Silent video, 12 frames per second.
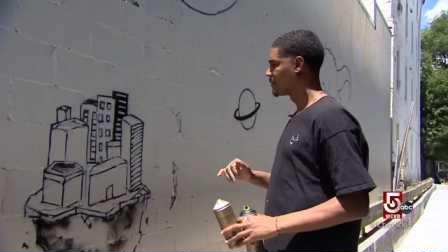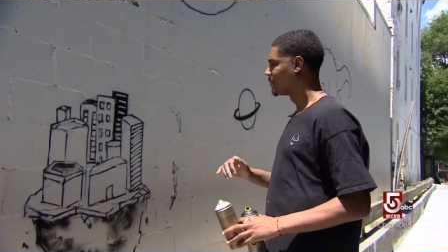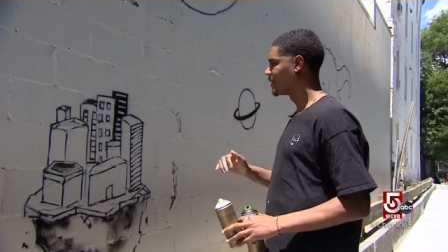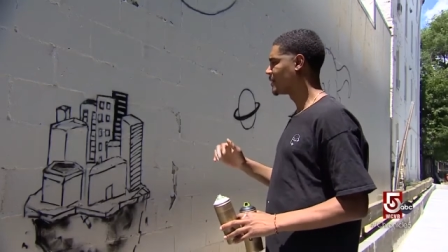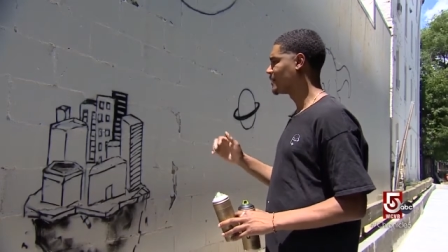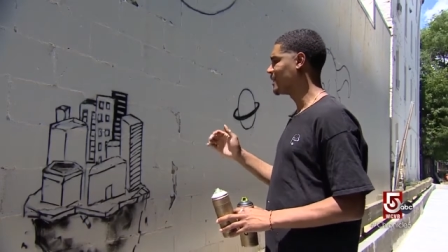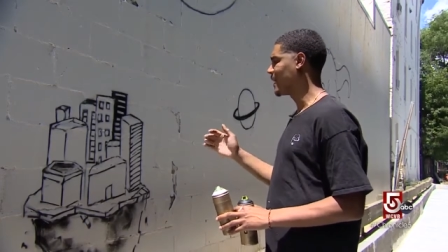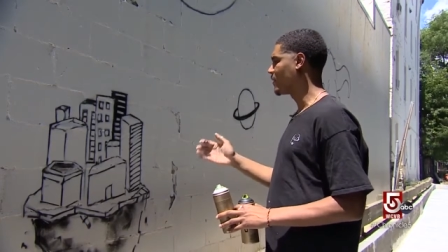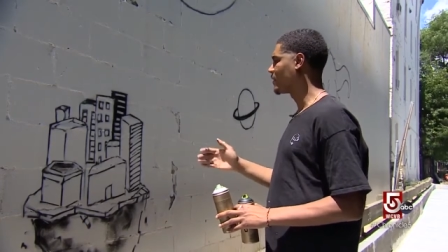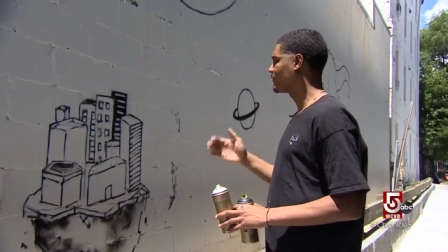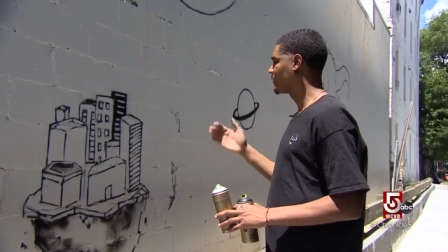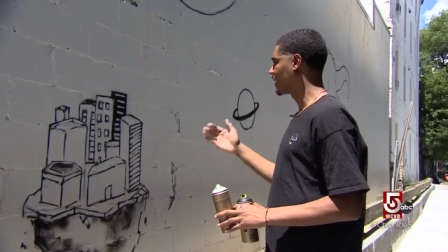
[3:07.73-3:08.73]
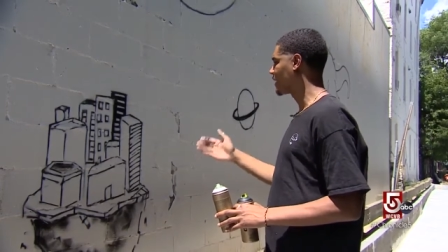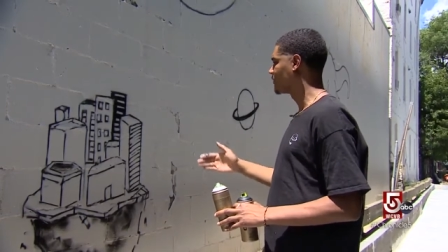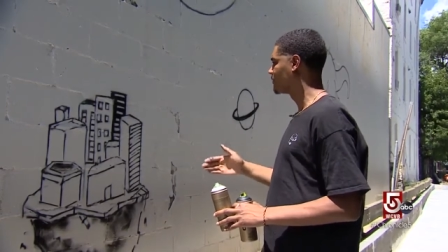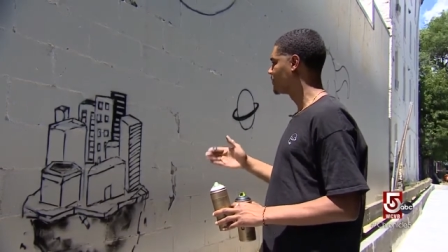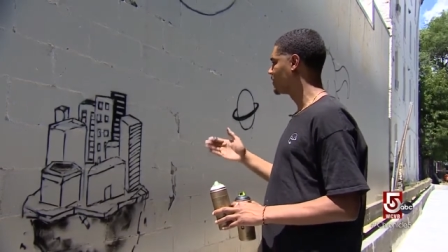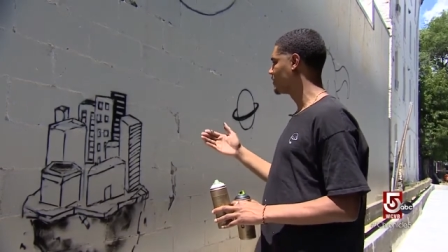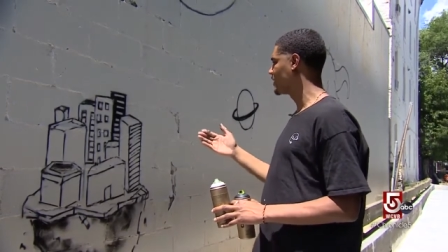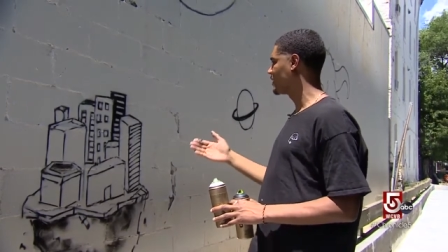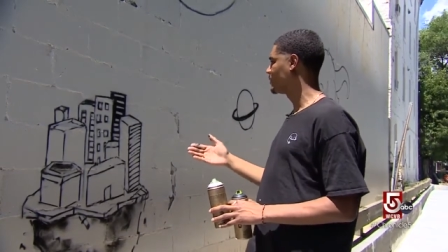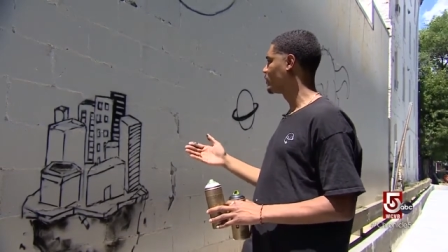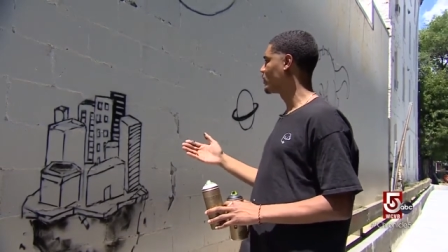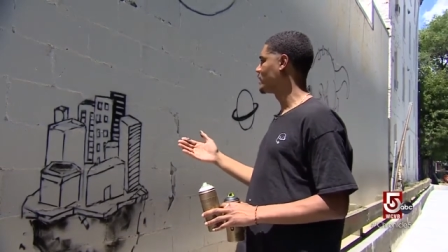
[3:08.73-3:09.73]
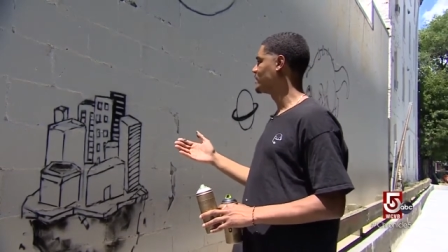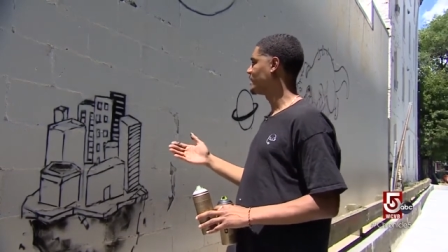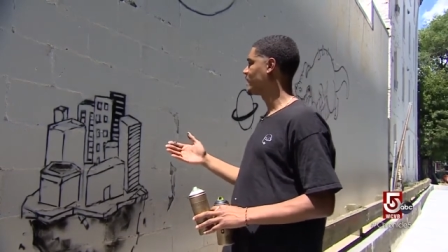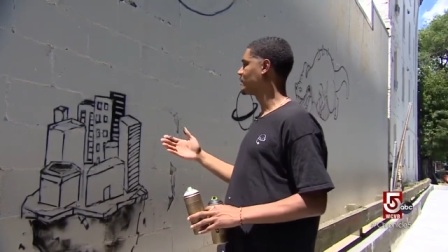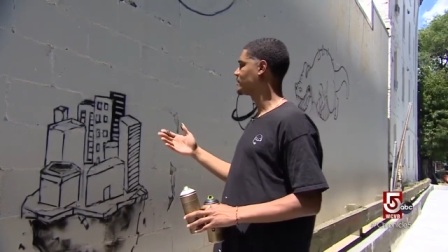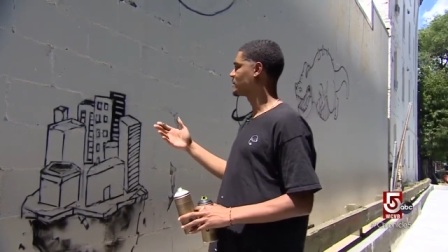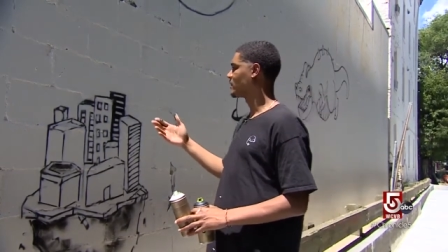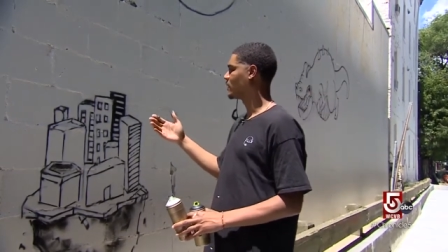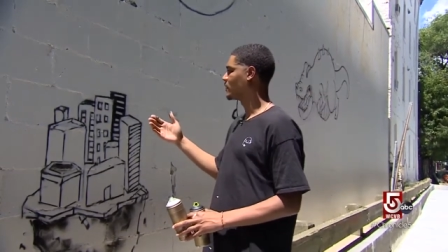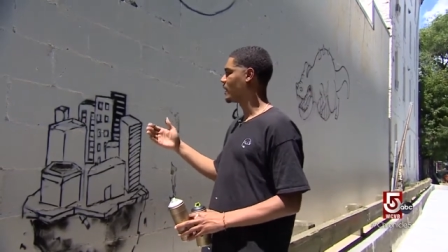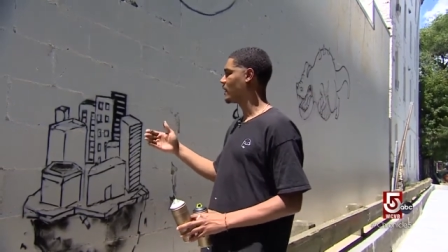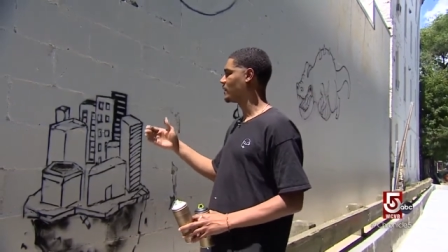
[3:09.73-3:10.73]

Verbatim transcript: but now I feel like I've been getting more adept. So